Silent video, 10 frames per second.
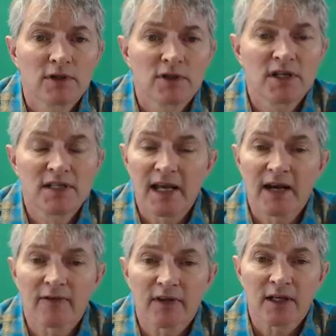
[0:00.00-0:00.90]
to take
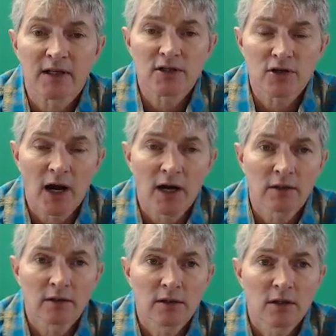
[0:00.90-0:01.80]
everything to trial.
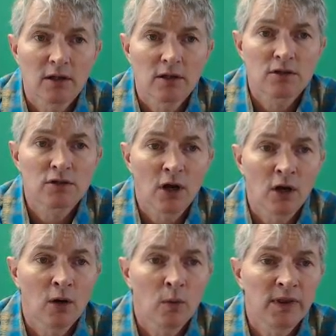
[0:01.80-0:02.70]

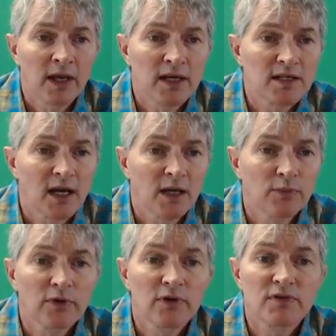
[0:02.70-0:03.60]
So when they say
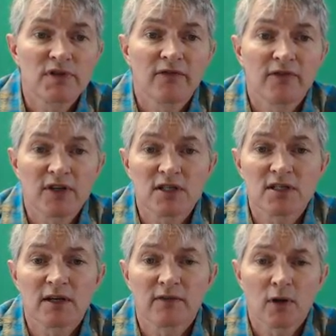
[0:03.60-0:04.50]
improves
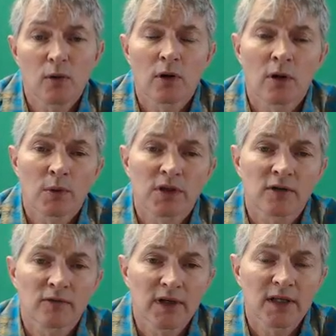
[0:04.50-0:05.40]
efficiency of the court, what
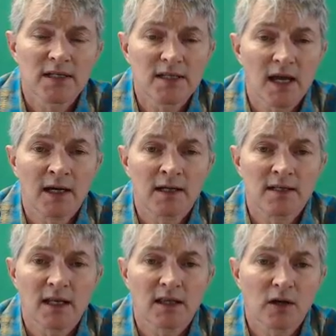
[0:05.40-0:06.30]
they're really saying
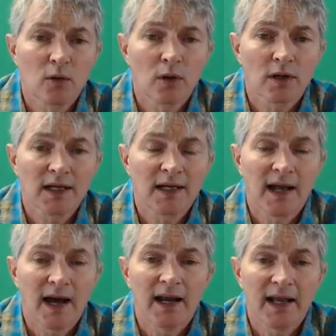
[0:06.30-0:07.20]
is that the court
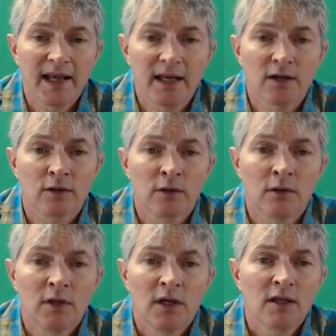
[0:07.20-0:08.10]
cannot
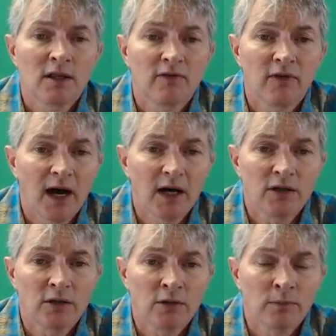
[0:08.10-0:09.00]
handle the
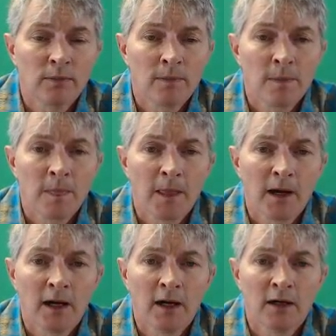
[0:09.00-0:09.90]
volume
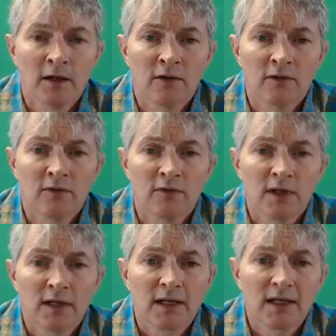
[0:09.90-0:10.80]
of
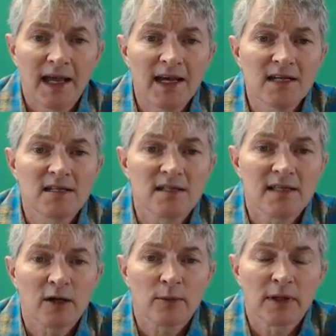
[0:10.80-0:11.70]
cases
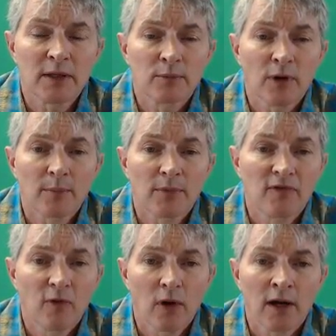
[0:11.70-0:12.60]
that are being brought
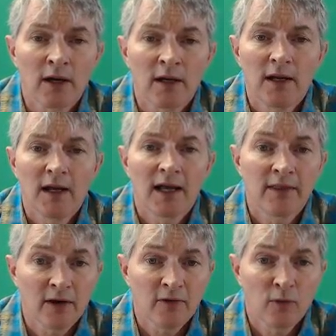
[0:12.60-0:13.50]
before it,
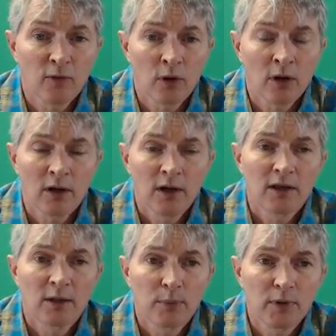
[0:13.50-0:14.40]
and therefore
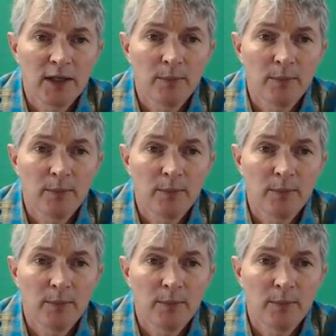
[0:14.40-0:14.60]
the plea